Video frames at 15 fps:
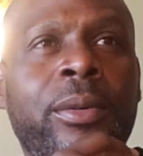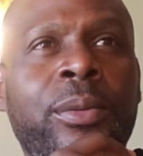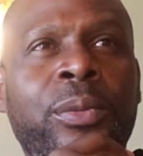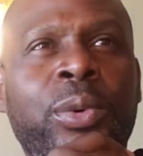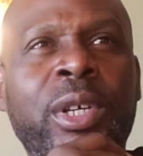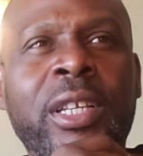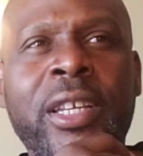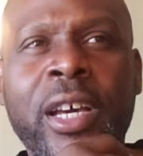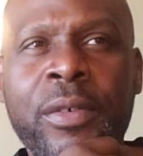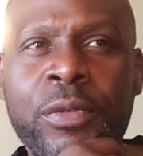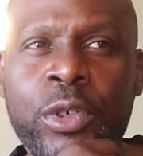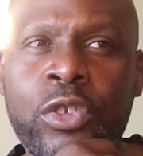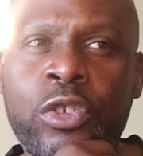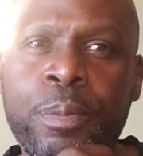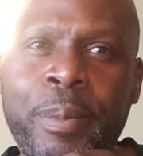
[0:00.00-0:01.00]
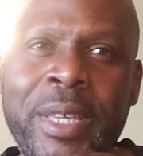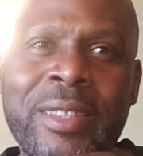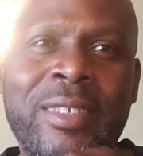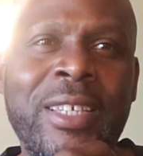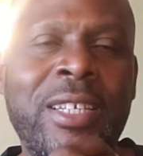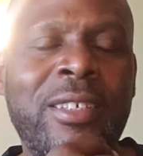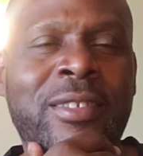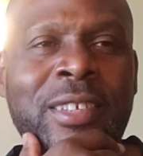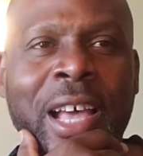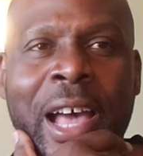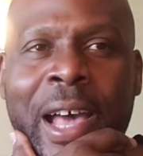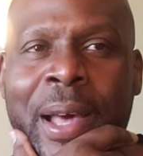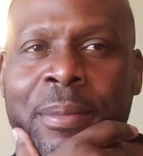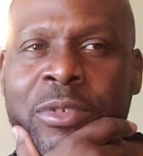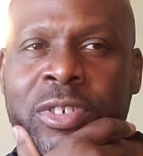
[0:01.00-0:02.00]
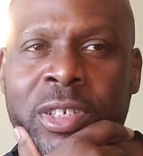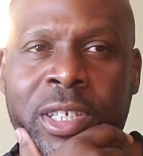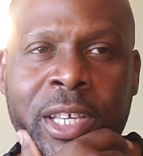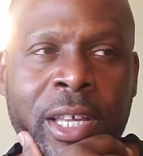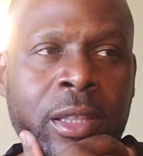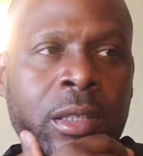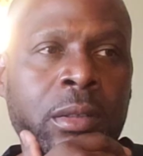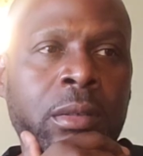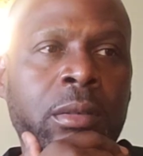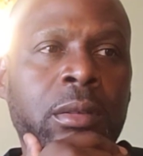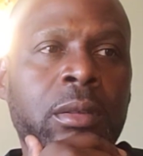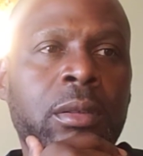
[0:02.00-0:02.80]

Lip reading: We never spent any time together.